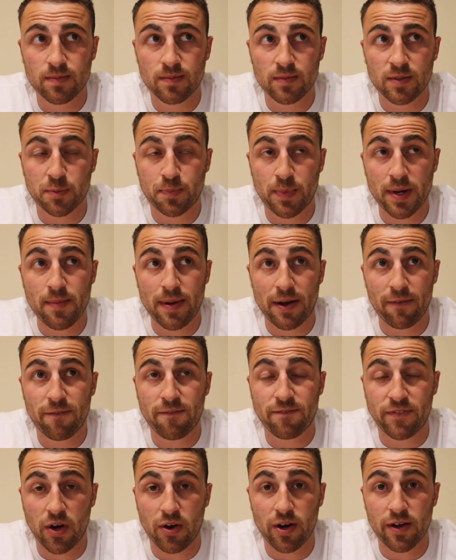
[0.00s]
it's been
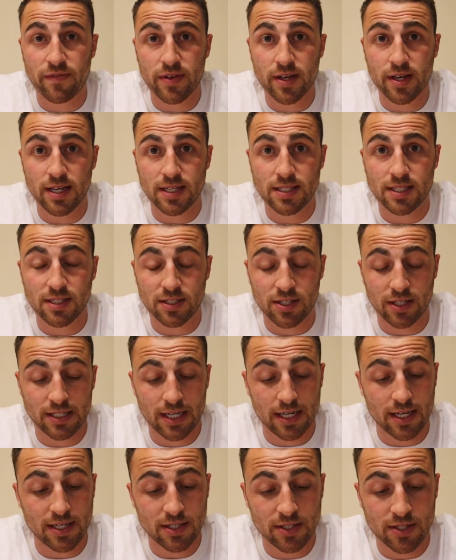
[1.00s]
about five years since I
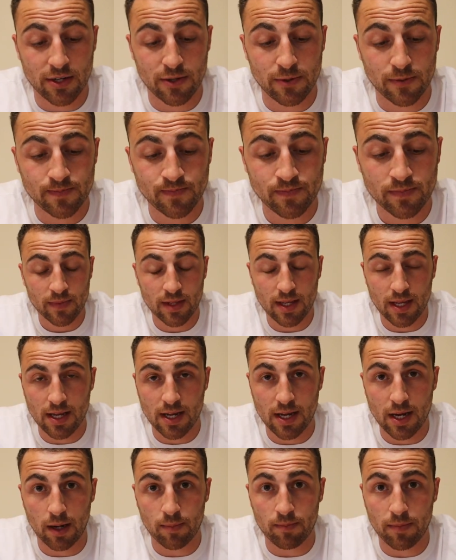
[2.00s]
did it, so
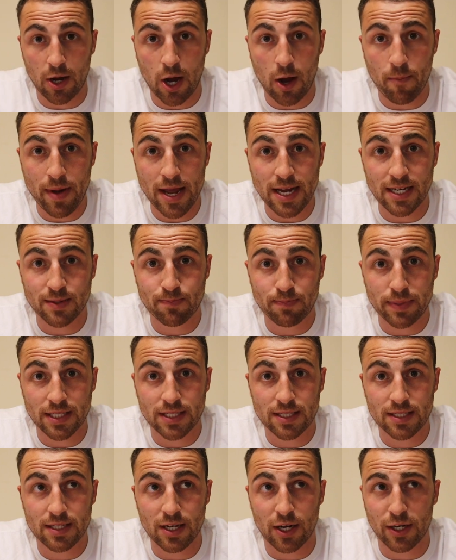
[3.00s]
uh, I, I may be.
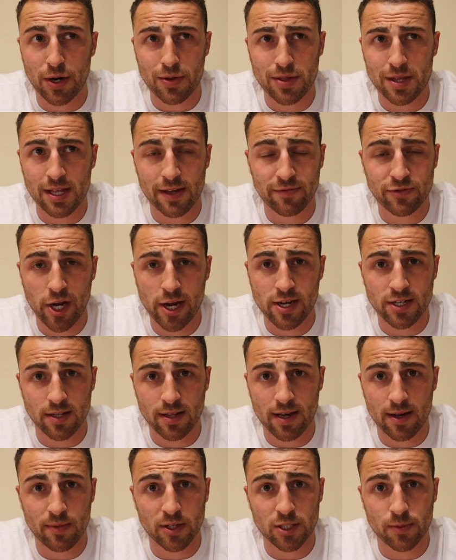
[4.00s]
I don't think they've changed it
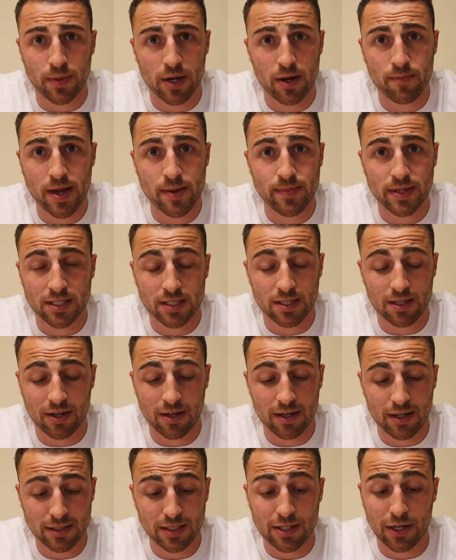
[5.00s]
that much, but I may be
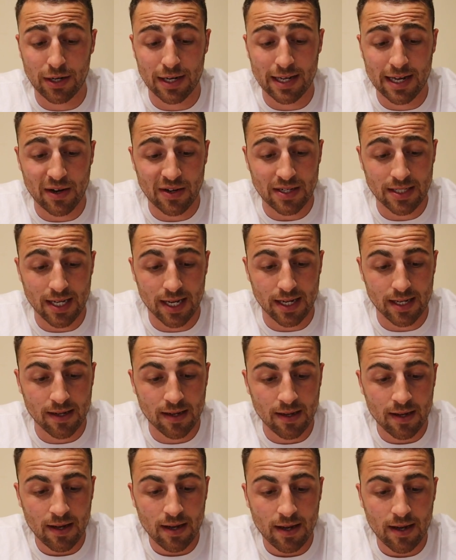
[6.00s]
sli slightly out of date.
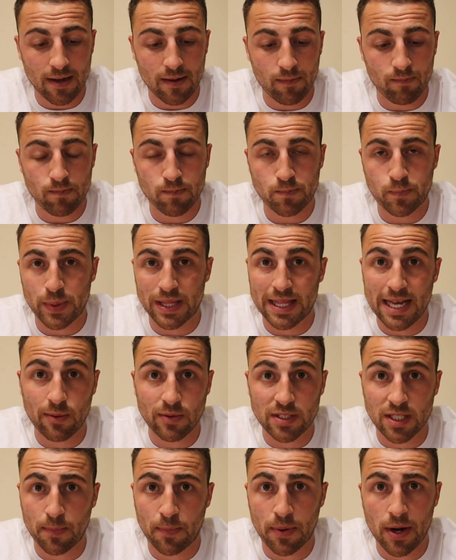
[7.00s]
Um, but that
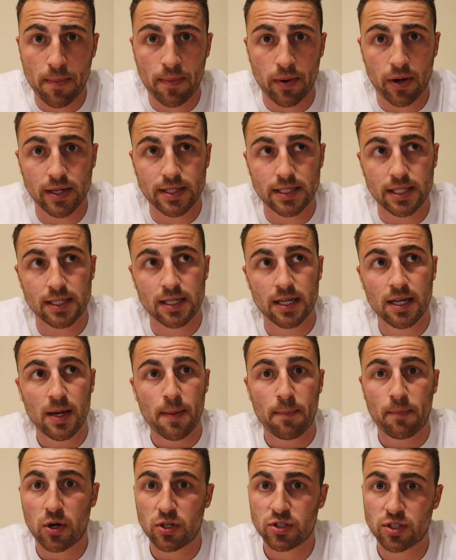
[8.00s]
was the prep I did.
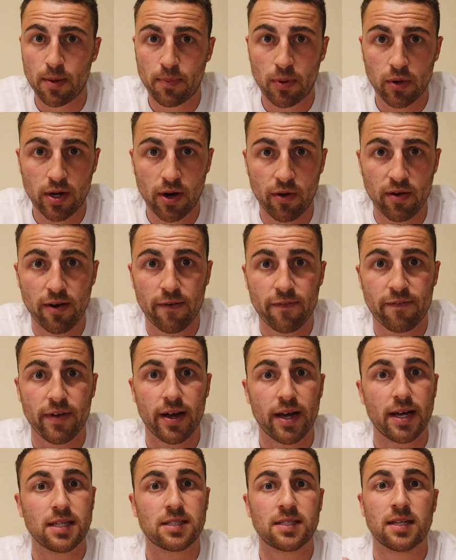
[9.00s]
Brushed up on current
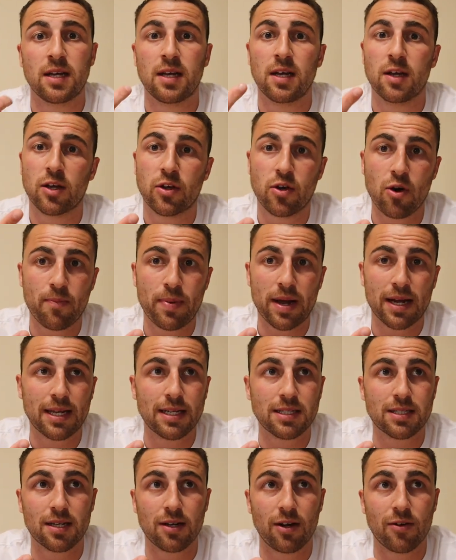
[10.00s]
affairs, got back
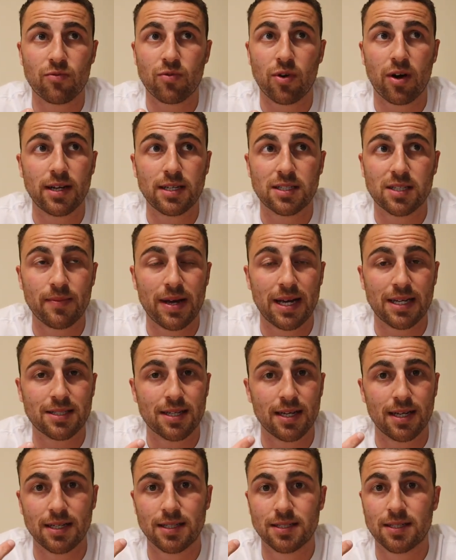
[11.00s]
into like writing some
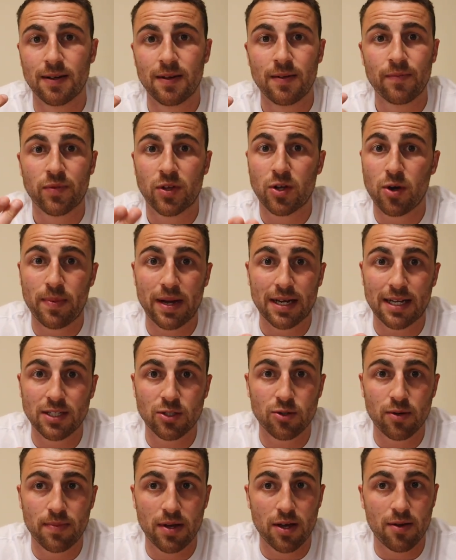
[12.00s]
essays, got back
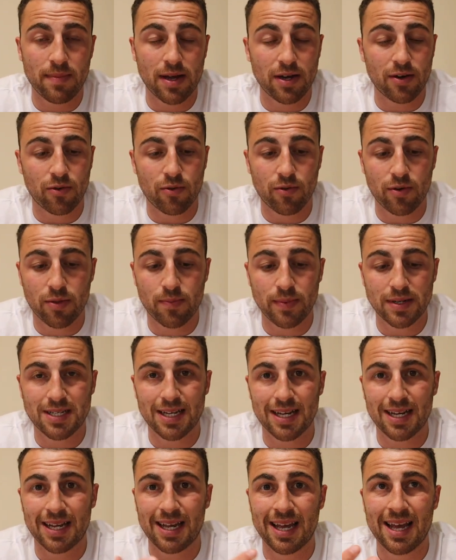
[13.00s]
into a bit of mental
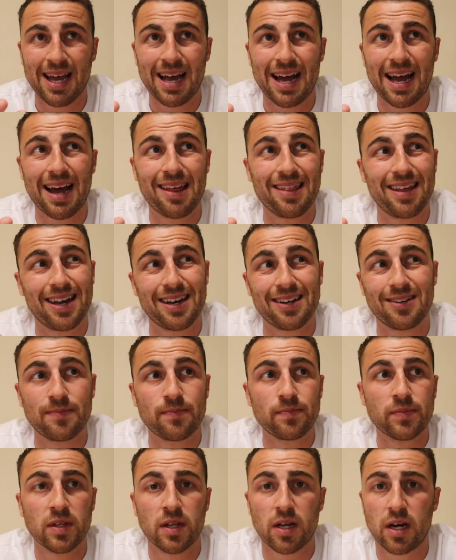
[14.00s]
arithmetic, and
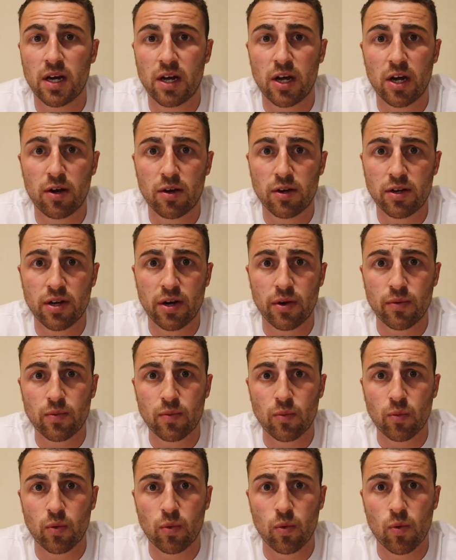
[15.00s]
then uh, you know,
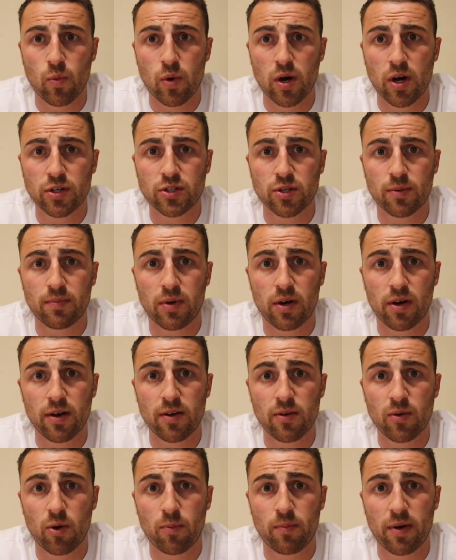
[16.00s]
worked on
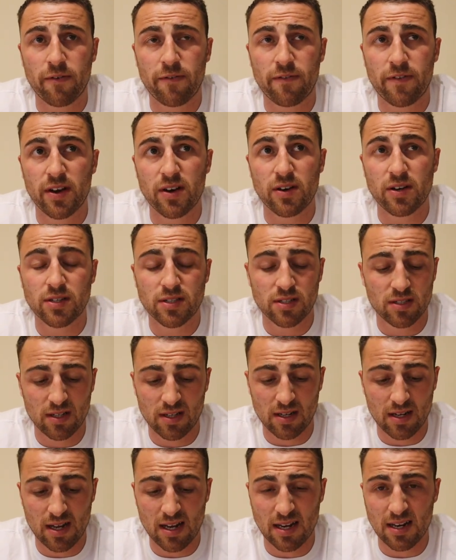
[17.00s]
my on my fitness,
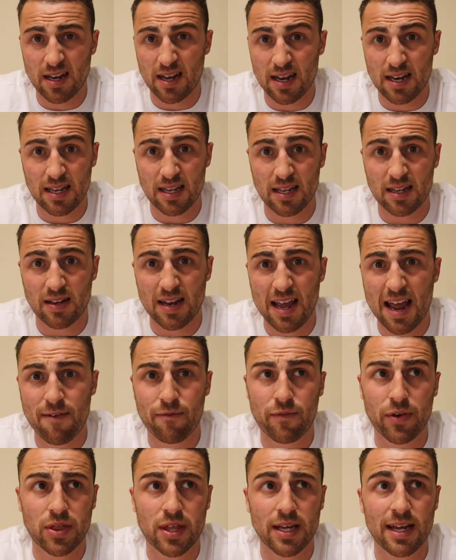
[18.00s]
and, and, and
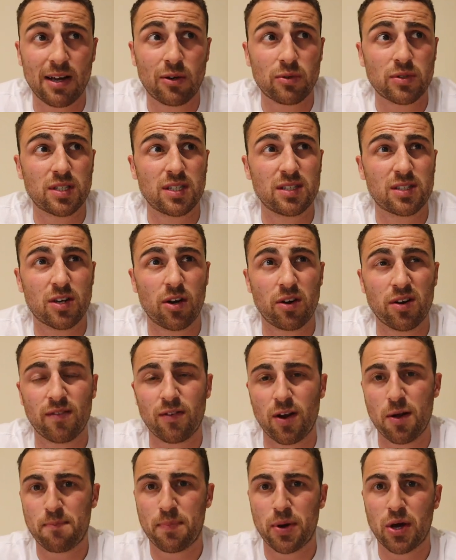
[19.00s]
everything else is kind of
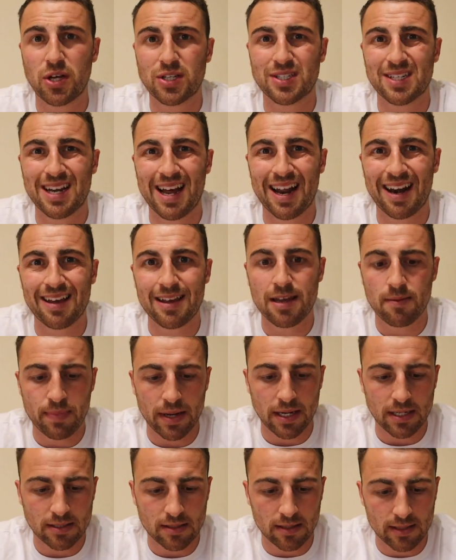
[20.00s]
like personality
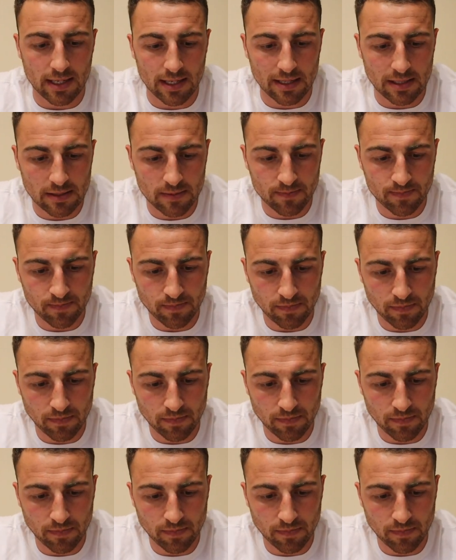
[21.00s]
based, I guess.